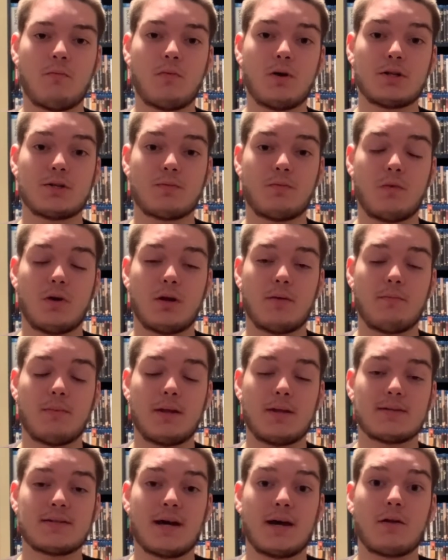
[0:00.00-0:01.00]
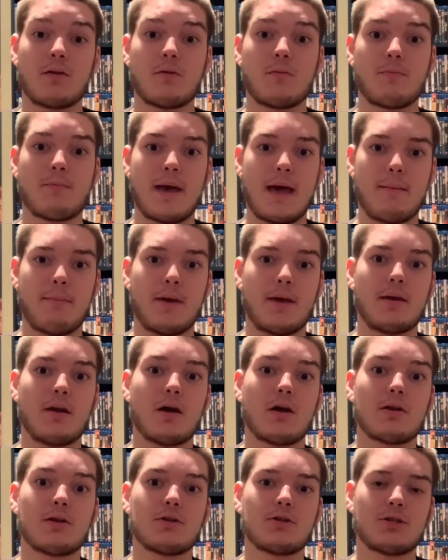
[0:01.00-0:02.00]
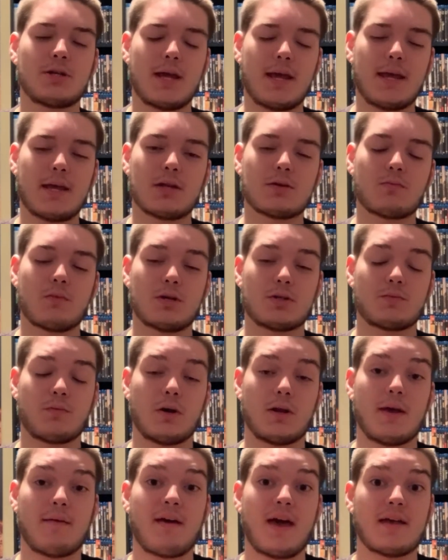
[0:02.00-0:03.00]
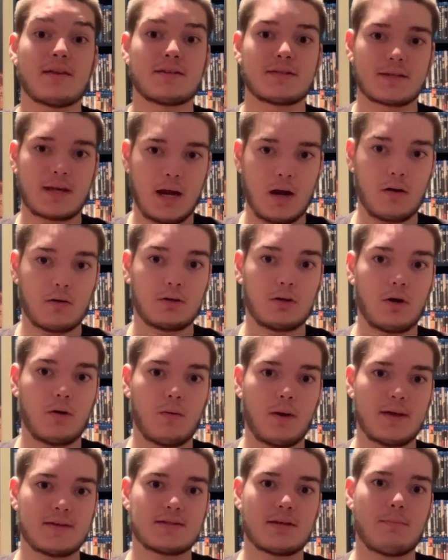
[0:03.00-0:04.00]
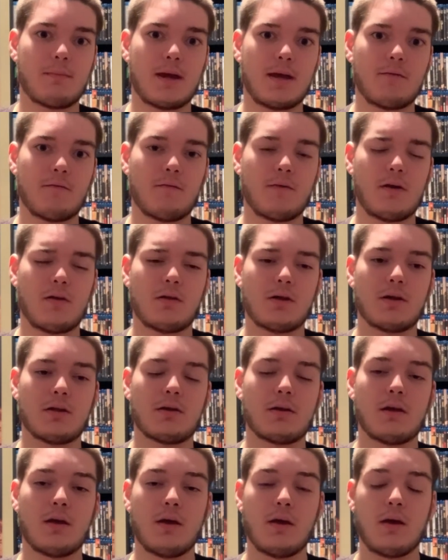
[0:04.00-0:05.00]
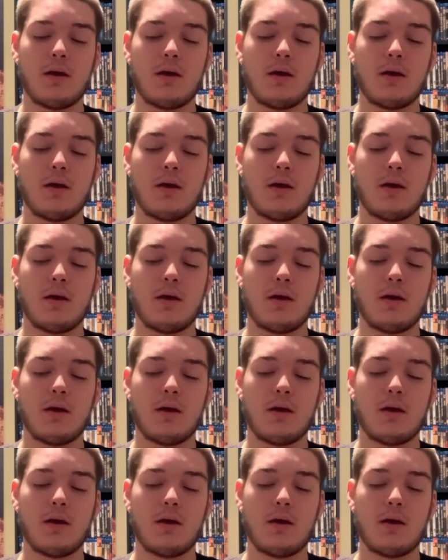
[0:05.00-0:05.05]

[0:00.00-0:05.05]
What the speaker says: which would have been titled Batman Unchained, which would have had Scarecrow as the main villain,